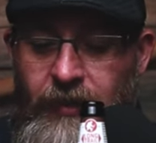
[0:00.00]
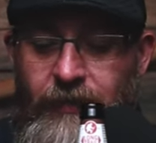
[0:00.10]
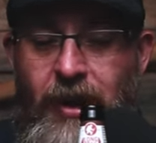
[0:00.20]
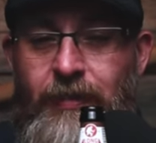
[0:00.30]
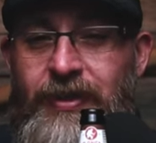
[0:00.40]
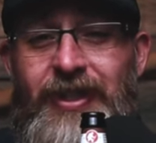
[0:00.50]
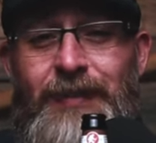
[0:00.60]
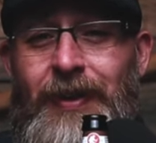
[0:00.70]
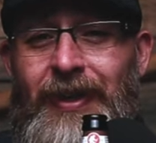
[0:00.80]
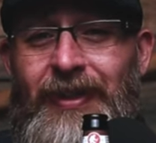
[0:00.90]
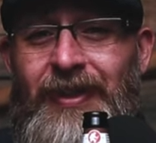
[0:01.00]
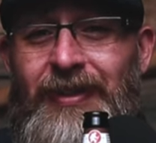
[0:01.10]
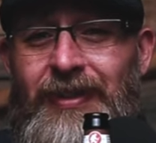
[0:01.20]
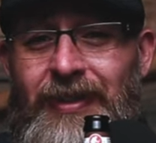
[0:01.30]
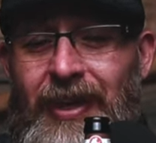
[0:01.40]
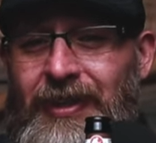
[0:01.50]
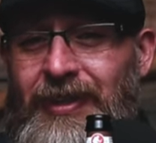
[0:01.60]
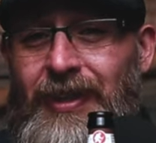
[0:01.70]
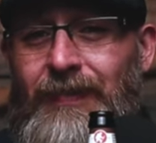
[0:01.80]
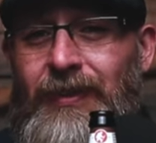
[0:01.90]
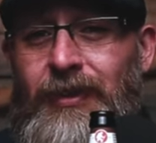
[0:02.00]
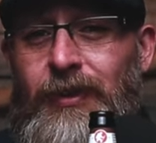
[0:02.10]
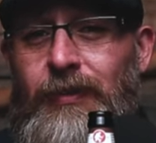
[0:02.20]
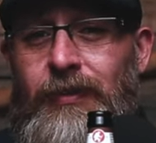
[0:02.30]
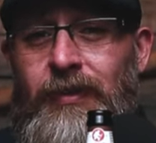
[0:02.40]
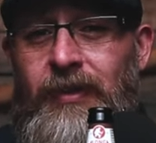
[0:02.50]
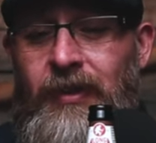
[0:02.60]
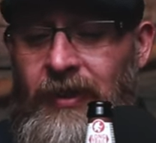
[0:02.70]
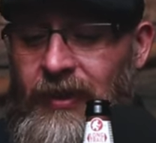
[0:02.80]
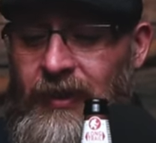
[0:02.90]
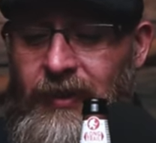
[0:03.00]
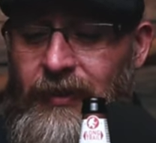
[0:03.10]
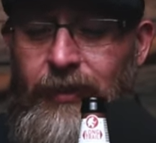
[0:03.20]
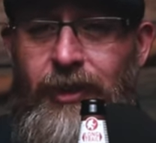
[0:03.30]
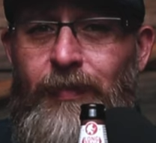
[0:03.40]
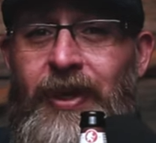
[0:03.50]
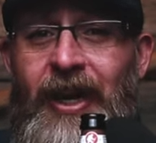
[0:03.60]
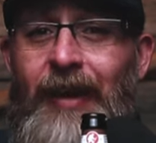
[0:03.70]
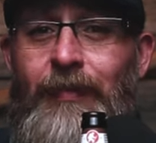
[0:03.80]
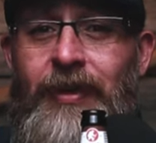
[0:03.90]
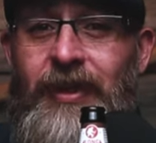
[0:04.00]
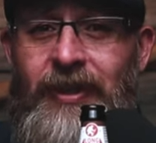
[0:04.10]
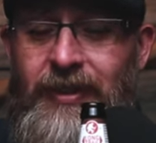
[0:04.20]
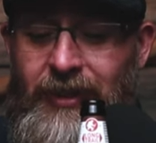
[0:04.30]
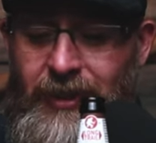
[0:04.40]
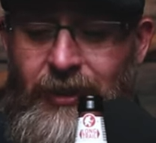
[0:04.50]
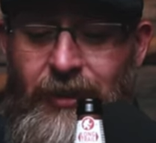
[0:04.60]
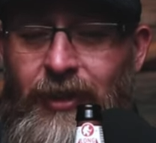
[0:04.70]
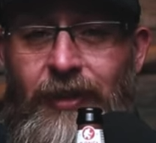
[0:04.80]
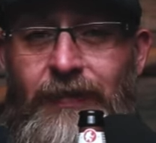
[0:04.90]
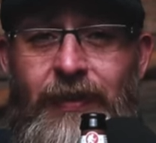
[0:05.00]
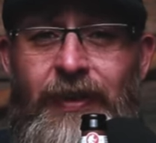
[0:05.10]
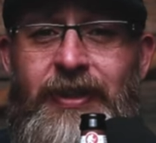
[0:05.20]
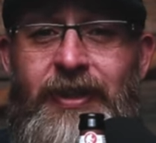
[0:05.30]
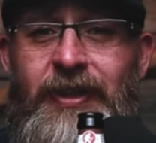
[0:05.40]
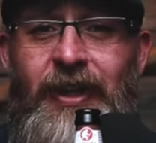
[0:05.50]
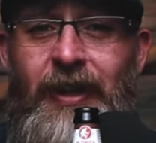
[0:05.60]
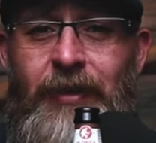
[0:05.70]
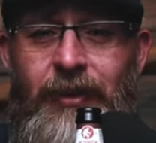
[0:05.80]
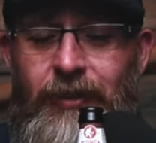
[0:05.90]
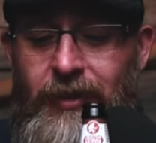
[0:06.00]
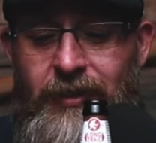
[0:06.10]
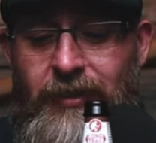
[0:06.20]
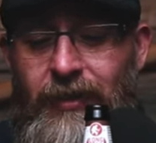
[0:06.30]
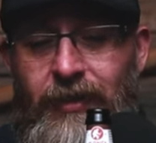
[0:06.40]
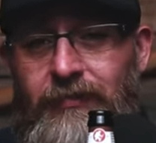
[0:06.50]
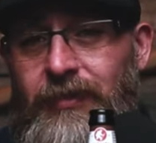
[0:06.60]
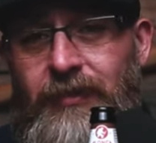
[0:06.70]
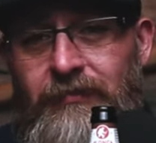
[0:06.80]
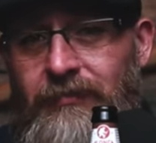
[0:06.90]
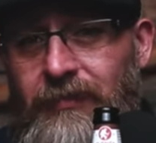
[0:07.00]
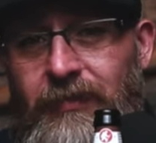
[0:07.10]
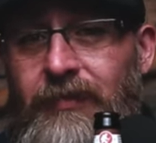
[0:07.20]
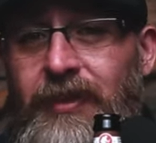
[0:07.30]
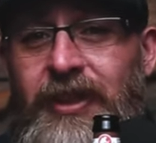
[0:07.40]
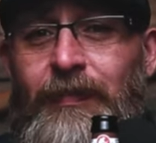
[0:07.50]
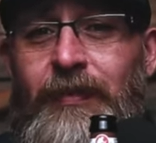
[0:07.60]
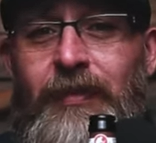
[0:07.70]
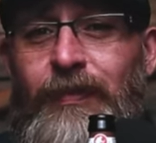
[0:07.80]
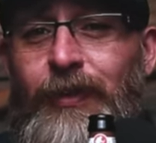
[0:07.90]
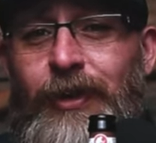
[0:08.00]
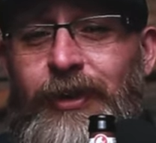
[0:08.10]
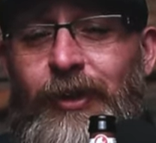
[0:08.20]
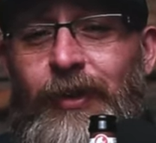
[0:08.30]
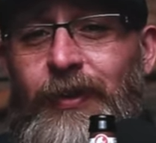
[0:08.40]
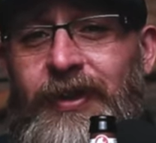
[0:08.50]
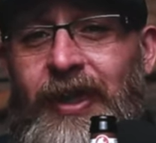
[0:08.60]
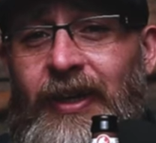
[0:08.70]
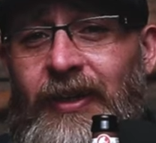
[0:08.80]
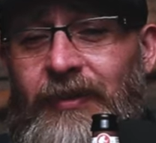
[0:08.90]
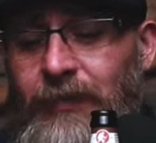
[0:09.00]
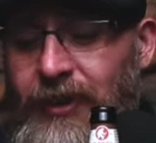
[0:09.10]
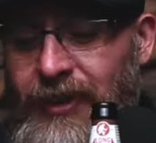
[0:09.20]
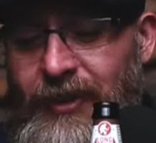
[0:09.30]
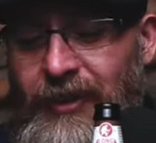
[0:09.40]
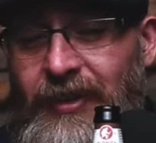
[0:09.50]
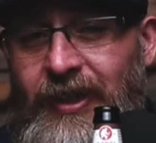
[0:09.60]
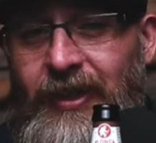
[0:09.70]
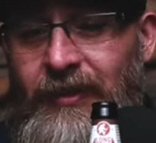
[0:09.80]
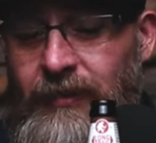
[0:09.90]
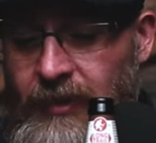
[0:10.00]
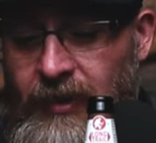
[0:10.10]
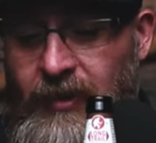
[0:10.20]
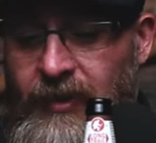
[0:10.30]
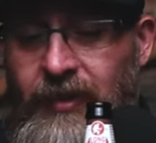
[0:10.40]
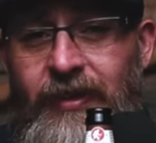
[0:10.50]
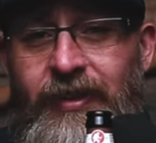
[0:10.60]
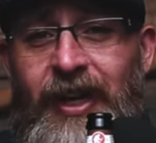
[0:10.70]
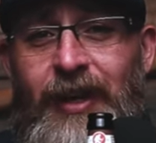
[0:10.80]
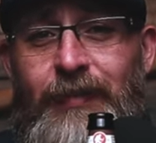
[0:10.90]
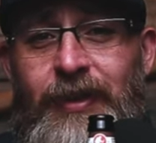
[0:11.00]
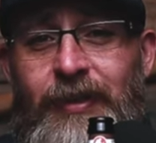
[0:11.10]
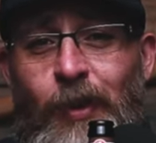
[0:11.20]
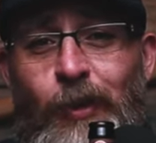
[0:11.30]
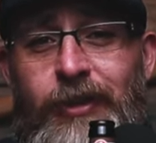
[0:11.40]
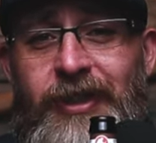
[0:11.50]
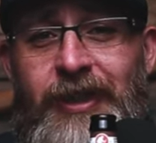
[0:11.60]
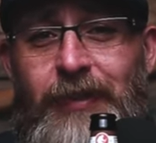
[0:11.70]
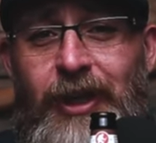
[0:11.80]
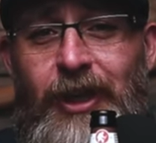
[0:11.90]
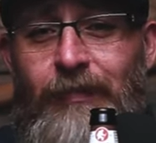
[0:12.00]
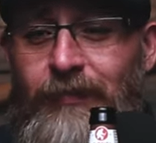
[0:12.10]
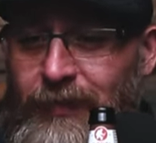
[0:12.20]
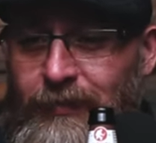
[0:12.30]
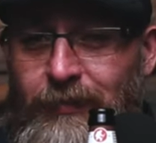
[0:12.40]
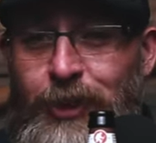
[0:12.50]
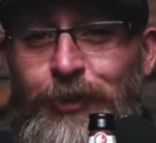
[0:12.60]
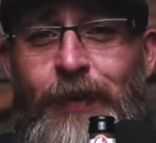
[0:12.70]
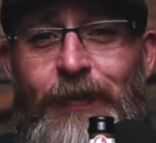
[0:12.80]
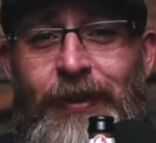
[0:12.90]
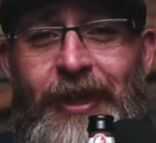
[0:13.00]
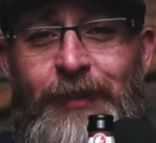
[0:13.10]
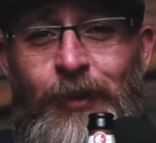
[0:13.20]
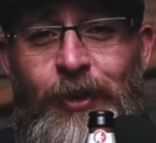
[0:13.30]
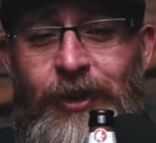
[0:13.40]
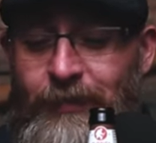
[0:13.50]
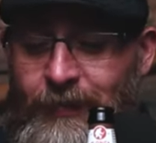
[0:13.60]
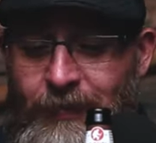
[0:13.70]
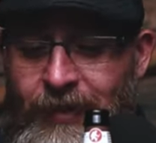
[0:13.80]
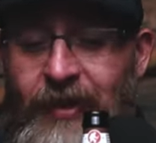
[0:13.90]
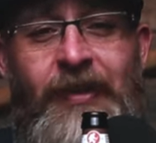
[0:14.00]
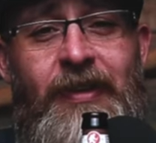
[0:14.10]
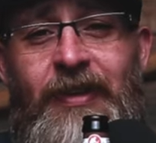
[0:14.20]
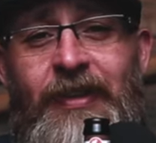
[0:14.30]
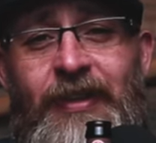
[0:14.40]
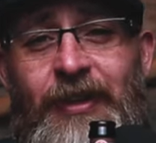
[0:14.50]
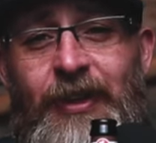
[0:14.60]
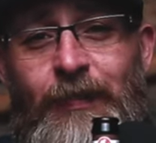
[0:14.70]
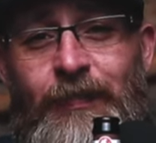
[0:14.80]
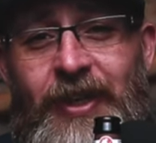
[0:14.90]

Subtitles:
Grab a 6-pack of this at 7.2, dude, you'd be happy. That's it. You're good for the rest of the night. I mean, you can start sipping before the sun goes down. When the sun's down, Gabby, go to sleep, get up, be straight for the next morning. You know?